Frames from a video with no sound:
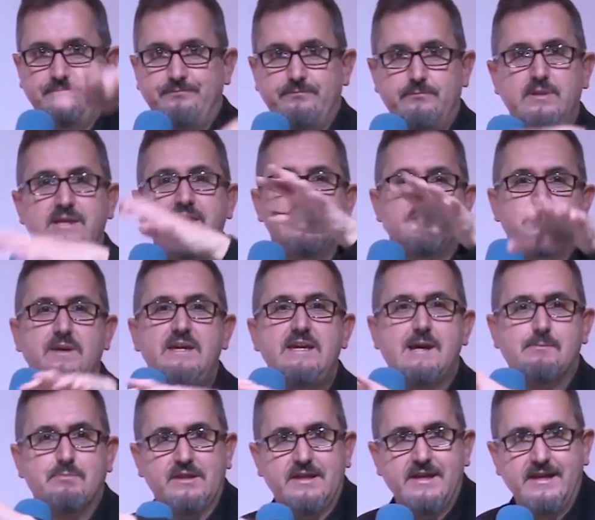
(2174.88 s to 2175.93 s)
PHP
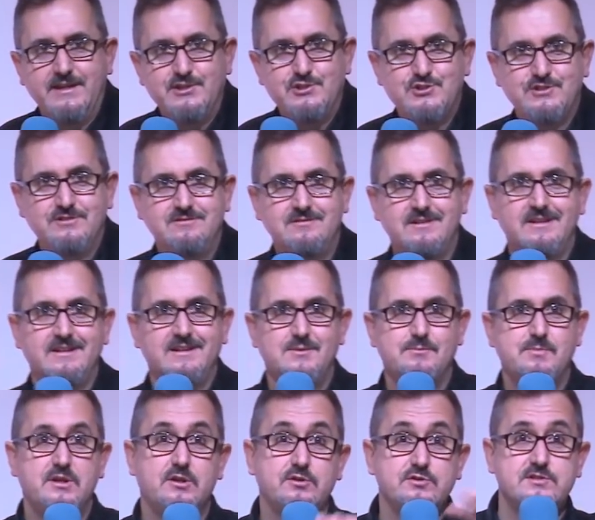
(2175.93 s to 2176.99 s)
application,
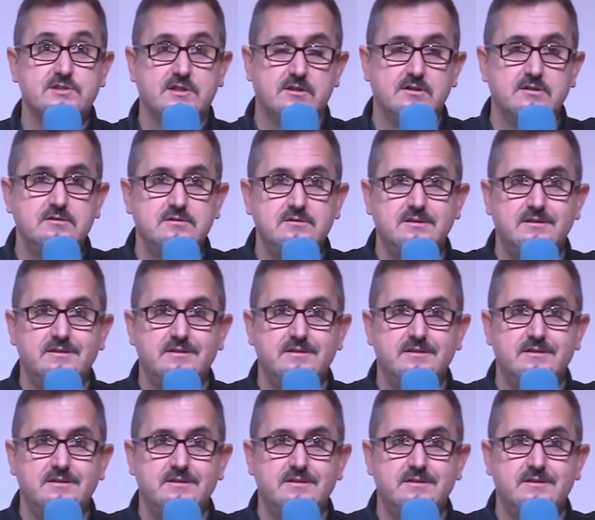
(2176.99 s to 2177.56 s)
but also